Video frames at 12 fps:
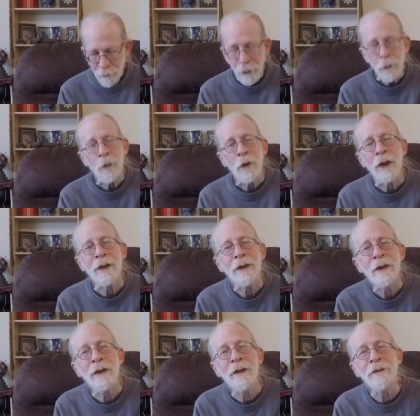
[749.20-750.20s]
but what
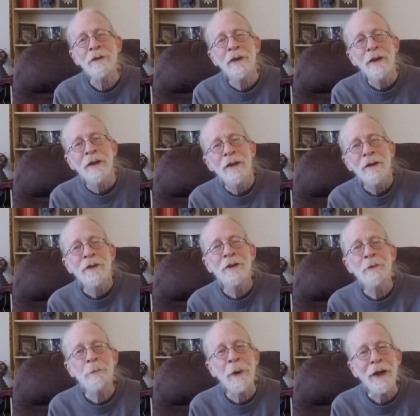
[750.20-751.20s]
is
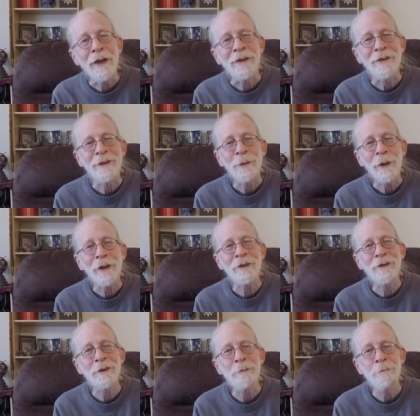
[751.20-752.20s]
space. Where
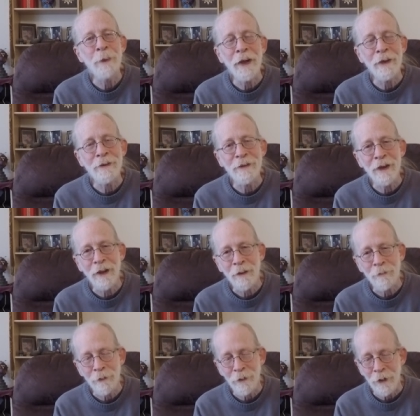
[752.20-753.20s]
does space
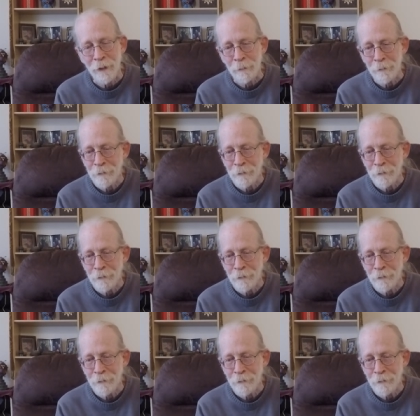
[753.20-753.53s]
come from?